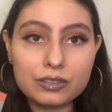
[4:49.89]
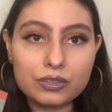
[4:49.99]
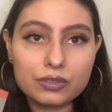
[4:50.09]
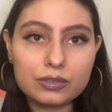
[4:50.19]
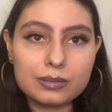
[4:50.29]

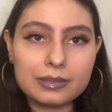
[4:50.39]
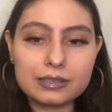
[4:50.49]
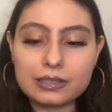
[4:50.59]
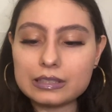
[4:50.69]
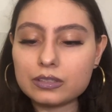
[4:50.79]
chose
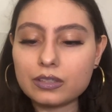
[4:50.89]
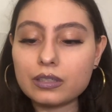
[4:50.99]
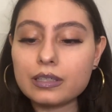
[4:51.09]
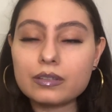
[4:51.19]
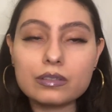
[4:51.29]
because I saw
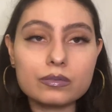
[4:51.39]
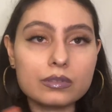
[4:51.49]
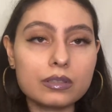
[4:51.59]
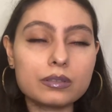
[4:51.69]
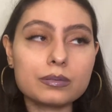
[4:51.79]
it
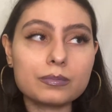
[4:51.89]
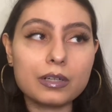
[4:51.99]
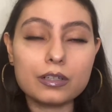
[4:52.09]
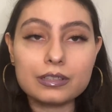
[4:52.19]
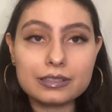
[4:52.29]
on
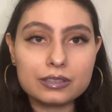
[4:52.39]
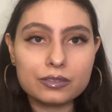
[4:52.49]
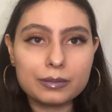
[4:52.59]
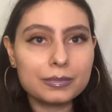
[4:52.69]
Instagram,